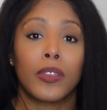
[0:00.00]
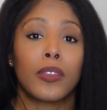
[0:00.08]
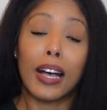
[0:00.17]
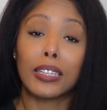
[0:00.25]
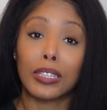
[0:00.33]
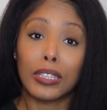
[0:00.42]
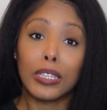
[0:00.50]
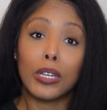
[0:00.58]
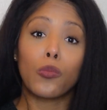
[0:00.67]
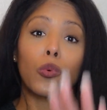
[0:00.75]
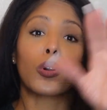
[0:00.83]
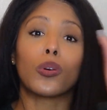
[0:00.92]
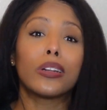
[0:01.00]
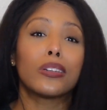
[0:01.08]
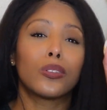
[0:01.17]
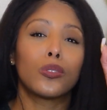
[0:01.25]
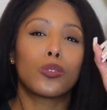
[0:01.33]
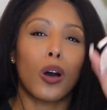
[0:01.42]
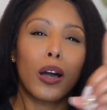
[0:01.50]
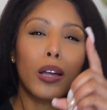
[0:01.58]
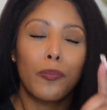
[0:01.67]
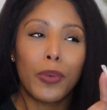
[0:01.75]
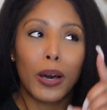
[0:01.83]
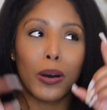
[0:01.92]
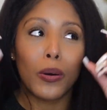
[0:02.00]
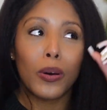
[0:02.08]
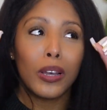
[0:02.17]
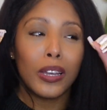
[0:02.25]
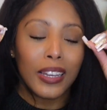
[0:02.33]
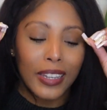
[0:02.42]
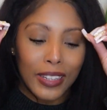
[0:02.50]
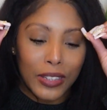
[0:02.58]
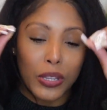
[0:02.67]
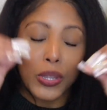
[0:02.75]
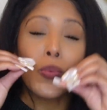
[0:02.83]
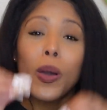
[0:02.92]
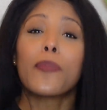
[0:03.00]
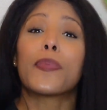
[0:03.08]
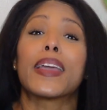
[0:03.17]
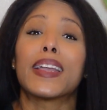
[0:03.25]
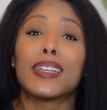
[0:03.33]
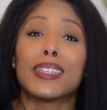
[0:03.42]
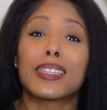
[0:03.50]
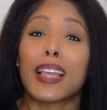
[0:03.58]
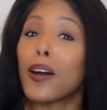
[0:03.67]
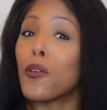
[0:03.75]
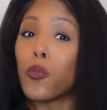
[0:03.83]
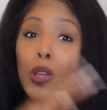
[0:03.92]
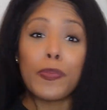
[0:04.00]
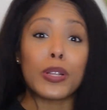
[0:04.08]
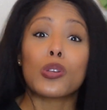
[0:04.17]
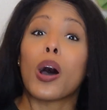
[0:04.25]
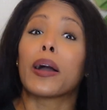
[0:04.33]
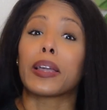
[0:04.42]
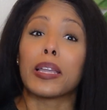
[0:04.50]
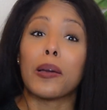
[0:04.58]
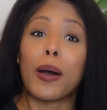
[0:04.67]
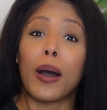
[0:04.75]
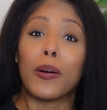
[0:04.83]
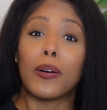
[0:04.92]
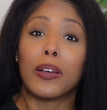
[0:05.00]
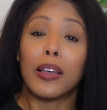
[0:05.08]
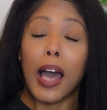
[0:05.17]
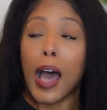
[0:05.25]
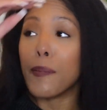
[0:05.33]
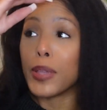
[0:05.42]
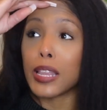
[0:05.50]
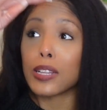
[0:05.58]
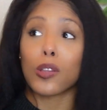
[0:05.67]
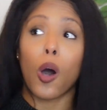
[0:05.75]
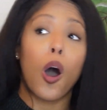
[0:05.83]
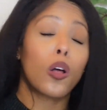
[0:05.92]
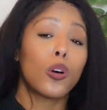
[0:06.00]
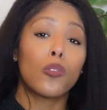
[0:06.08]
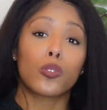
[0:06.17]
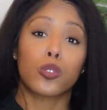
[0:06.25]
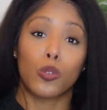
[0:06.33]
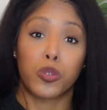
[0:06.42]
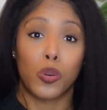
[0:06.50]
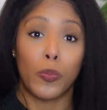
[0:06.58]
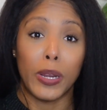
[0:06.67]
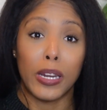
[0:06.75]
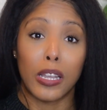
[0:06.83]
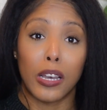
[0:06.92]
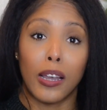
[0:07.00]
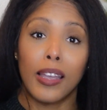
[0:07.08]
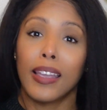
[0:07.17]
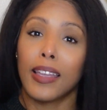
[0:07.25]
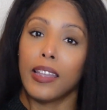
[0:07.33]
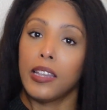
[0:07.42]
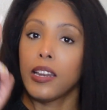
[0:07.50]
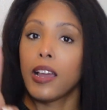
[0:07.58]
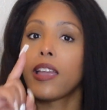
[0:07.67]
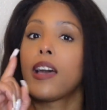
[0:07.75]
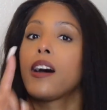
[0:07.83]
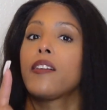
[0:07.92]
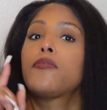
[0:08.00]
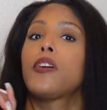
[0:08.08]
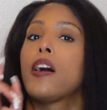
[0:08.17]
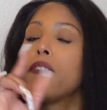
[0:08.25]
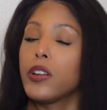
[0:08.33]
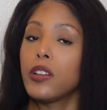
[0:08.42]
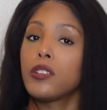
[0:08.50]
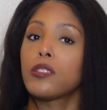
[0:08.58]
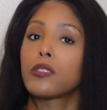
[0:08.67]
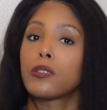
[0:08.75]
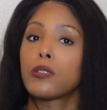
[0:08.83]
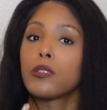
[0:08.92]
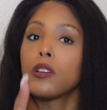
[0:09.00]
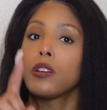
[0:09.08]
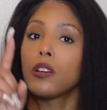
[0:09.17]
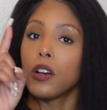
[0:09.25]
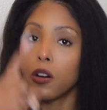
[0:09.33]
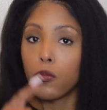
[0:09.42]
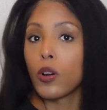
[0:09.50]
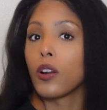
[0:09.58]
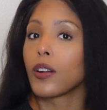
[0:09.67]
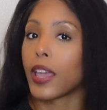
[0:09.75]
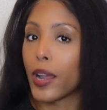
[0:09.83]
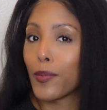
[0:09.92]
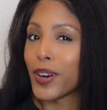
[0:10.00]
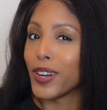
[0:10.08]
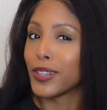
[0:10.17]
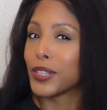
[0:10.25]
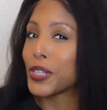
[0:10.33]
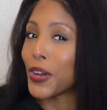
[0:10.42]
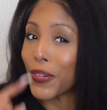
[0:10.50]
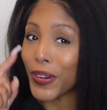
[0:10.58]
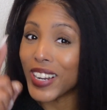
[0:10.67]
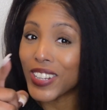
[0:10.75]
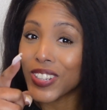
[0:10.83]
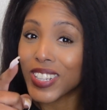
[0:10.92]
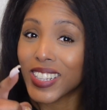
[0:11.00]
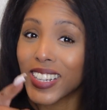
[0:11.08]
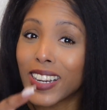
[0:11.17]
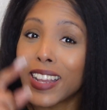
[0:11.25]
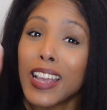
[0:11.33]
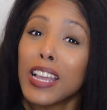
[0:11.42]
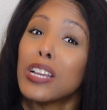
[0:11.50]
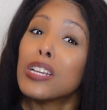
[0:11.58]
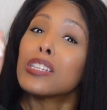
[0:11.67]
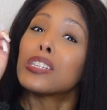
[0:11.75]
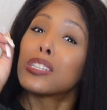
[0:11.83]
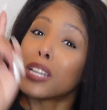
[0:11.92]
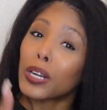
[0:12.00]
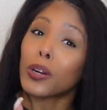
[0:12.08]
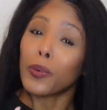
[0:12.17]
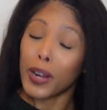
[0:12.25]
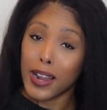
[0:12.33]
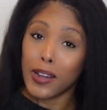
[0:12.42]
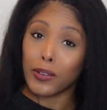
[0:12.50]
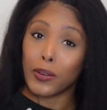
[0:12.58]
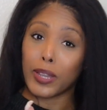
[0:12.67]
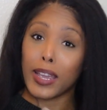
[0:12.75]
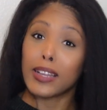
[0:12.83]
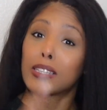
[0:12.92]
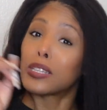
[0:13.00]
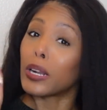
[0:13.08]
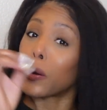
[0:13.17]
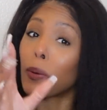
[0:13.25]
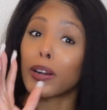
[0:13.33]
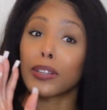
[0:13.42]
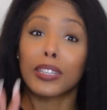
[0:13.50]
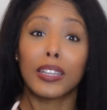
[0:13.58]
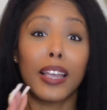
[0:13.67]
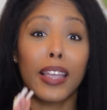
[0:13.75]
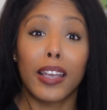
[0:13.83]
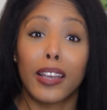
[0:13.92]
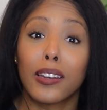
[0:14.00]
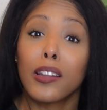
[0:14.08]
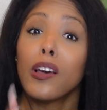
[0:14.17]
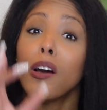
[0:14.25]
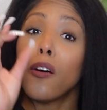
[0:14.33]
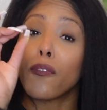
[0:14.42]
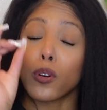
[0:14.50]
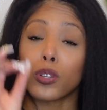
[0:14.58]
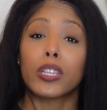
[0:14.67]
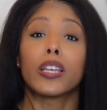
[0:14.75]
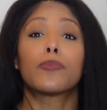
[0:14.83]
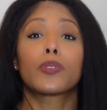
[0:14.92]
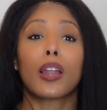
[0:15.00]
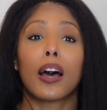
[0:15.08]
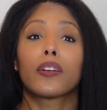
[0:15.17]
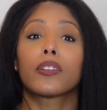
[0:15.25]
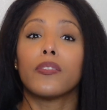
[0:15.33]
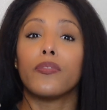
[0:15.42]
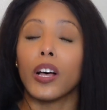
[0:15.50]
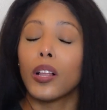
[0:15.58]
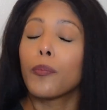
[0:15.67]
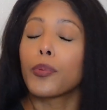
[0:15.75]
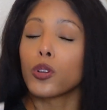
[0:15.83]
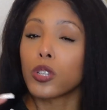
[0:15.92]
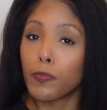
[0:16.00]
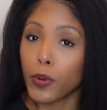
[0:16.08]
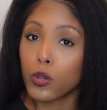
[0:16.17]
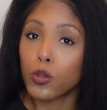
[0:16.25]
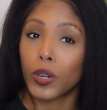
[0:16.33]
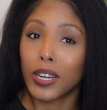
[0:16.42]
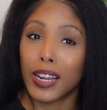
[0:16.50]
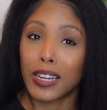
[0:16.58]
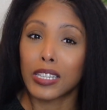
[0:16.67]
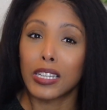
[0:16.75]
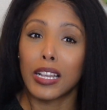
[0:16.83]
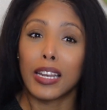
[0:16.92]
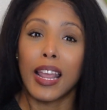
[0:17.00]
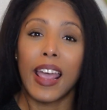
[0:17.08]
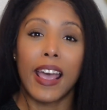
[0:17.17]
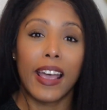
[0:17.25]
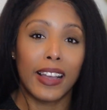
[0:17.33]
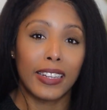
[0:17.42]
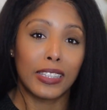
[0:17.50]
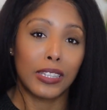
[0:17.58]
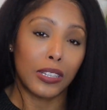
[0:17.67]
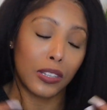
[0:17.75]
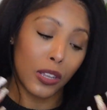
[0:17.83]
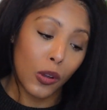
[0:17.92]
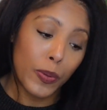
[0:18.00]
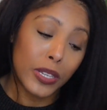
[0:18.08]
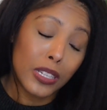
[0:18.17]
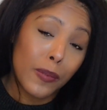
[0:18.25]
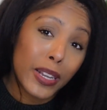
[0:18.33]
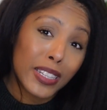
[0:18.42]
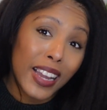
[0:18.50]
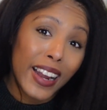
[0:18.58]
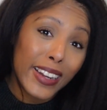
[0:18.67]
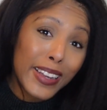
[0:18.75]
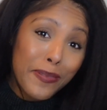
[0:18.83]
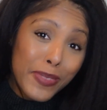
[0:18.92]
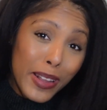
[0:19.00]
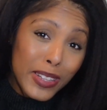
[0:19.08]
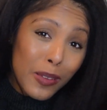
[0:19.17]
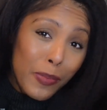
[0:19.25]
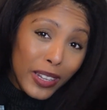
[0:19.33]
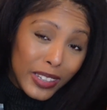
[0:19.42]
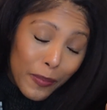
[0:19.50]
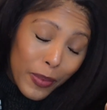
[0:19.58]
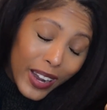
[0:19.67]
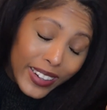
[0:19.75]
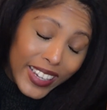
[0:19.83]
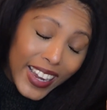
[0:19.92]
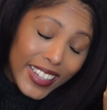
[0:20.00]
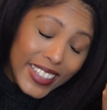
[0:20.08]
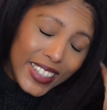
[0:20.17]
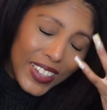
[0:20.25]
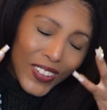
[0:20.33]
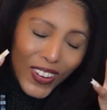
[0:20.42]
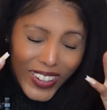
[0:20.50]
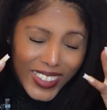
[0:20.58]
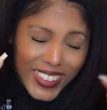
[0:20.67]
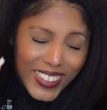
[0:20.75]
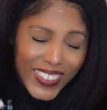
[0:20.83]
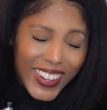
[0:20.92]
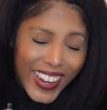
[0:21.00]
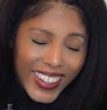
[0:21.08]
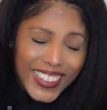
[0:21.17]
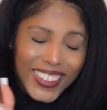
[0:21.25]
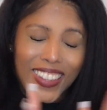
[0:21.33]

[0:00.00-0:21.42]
Lastly, we're going to talk about the UAPs that we've been talking about. I mean, that's all over social media. And I have evidence of one on camera. So if you're interested, stick around, okay? Stick around to the end for tips on how to develop your spiritual connection, and there'll be some exciting updates about the podcast and the course, okay?